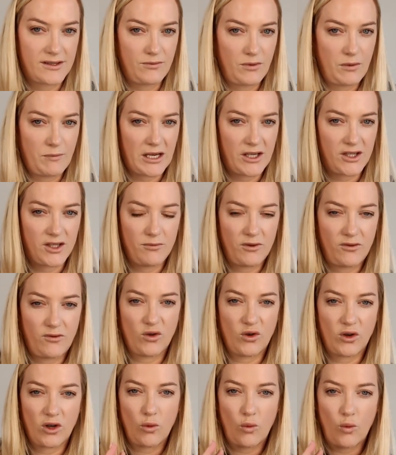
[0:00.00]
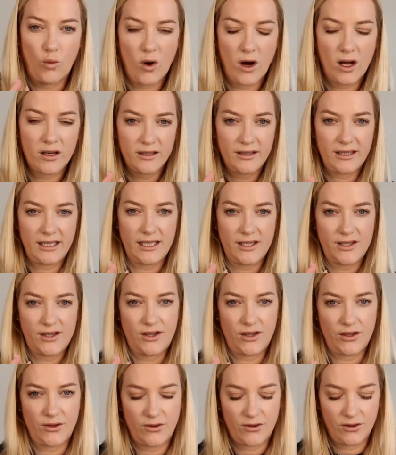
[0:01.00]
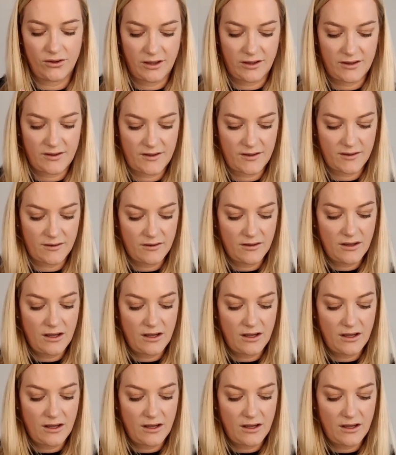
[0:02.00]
We mentioned before, what are these two ducts?